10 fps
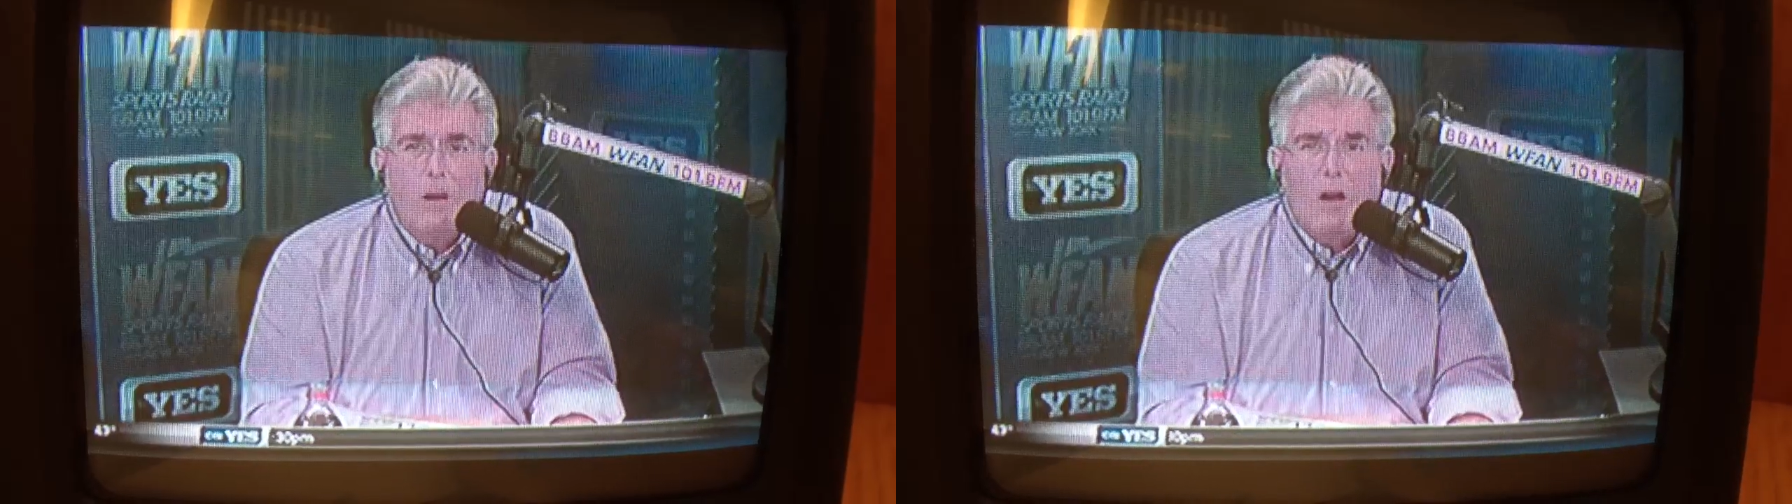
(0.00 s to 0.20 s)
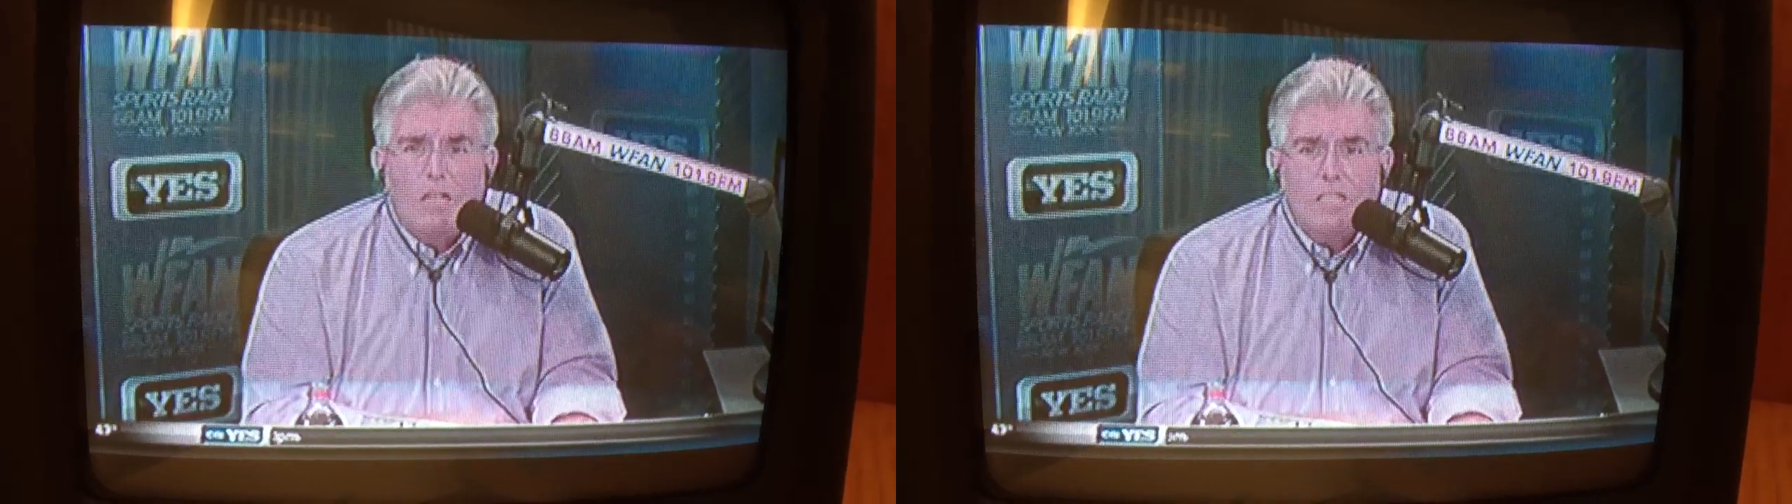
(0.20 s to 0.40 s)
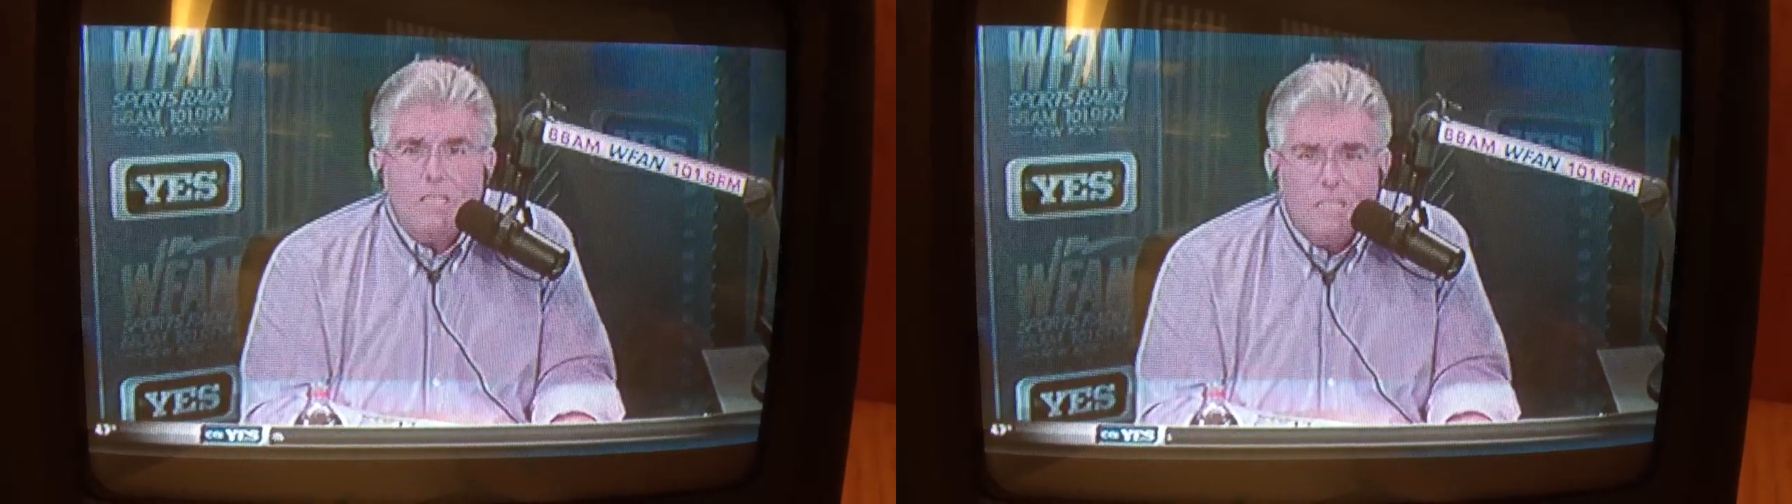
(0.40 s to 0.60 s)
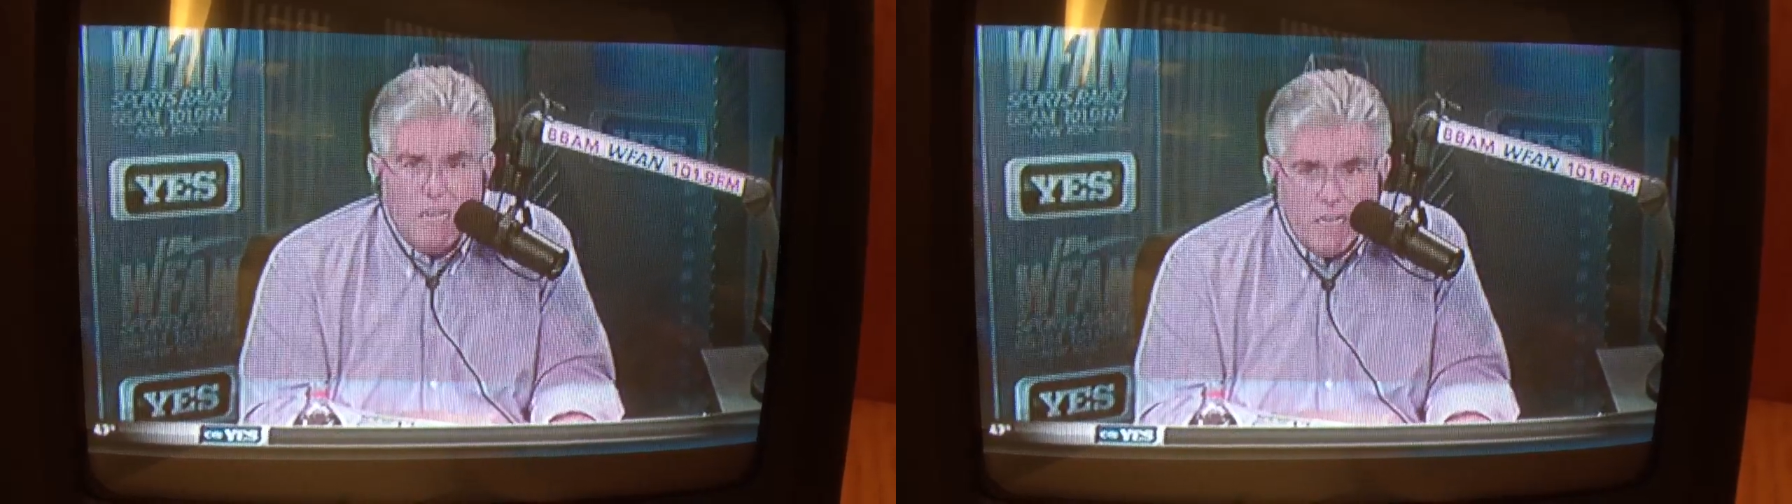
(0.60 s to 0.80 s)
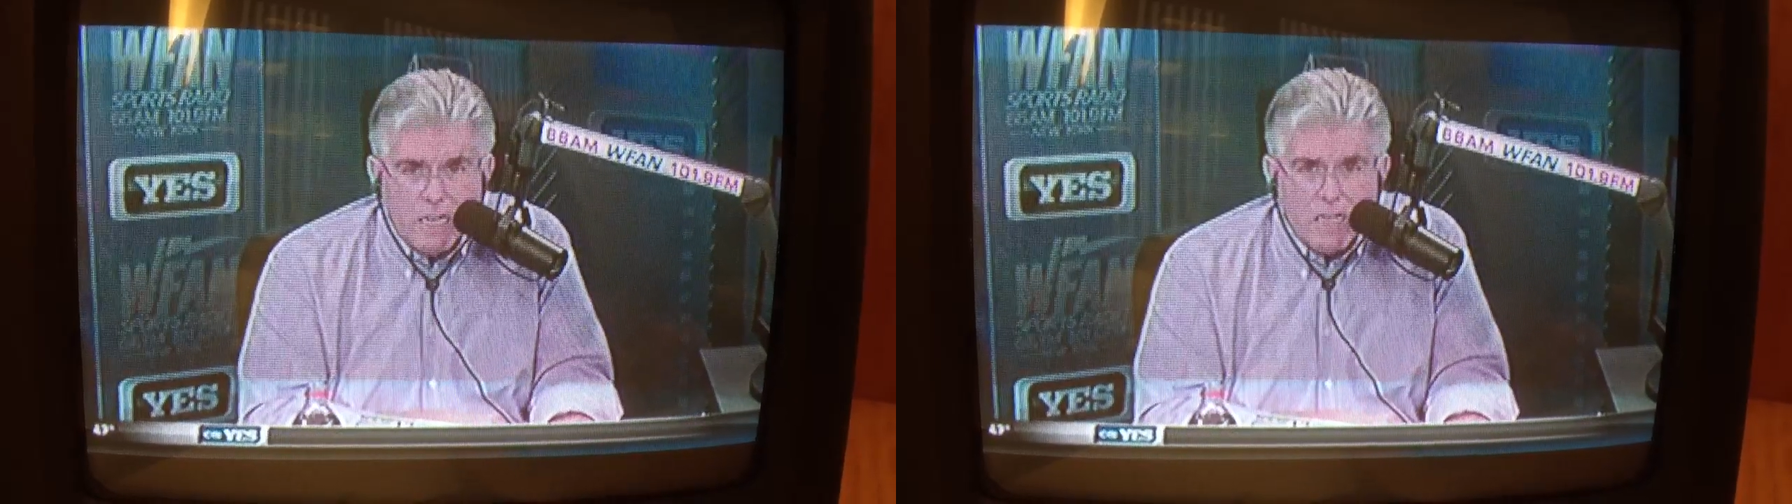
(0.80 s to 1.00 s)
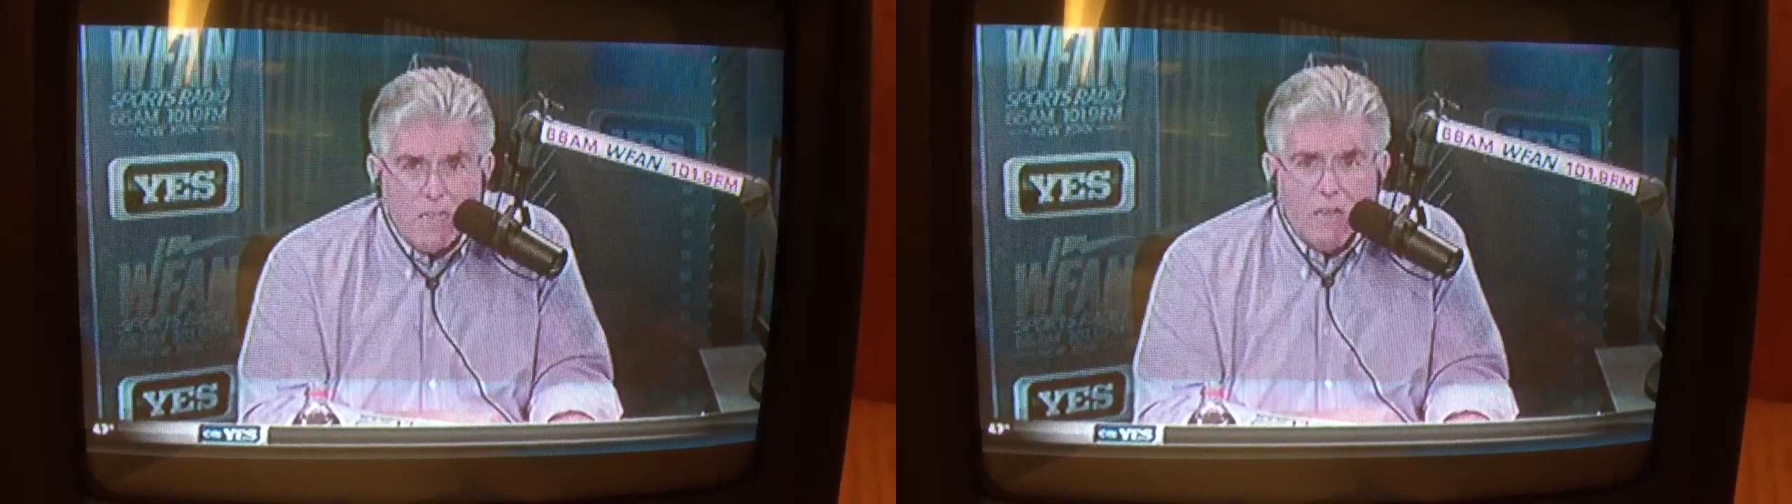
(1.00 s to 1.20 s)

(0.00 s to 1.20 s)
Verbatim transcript: Argentina.